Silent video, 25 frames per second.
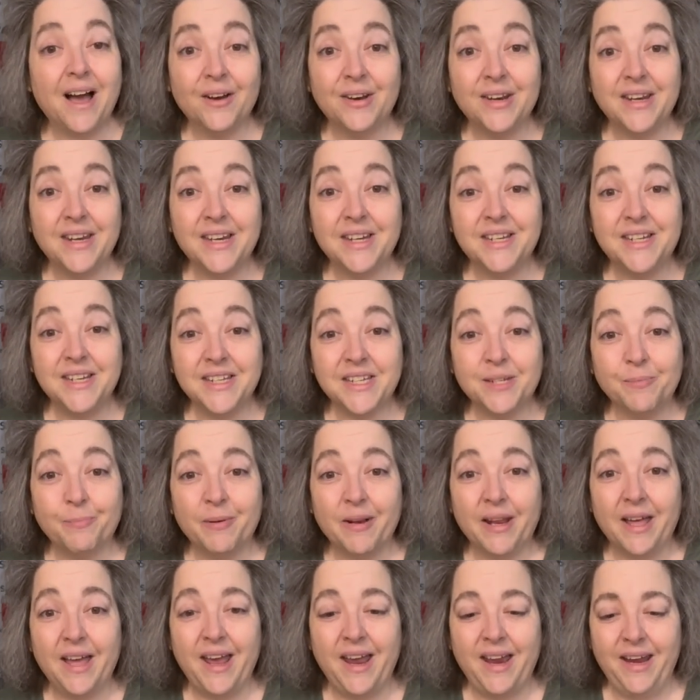in the
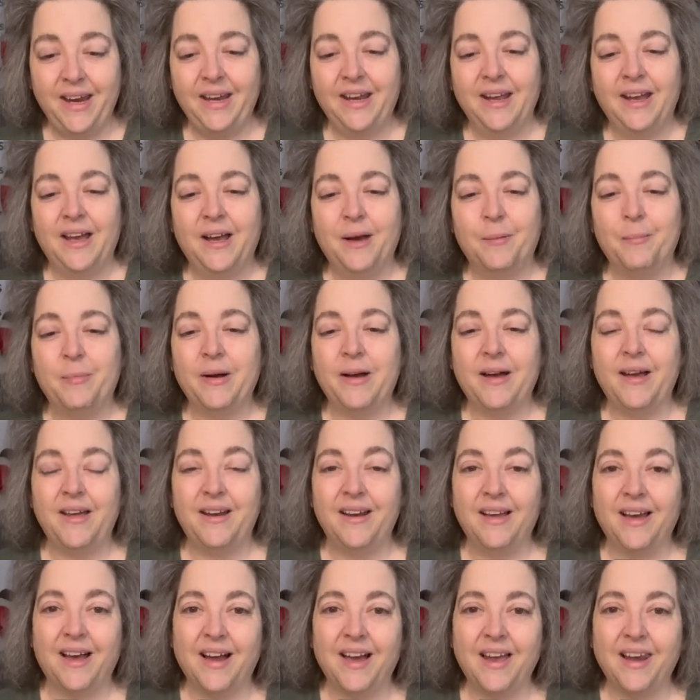display.
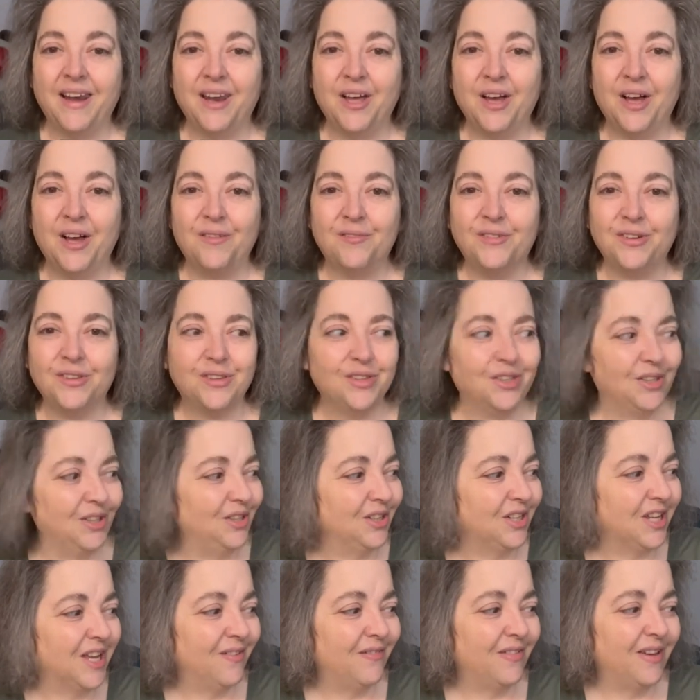But I loved the
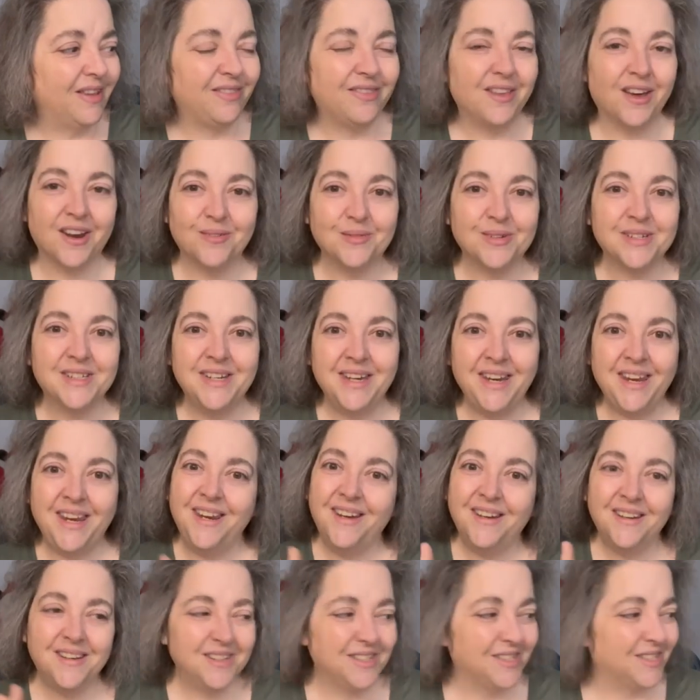look of it. Thought it was neat.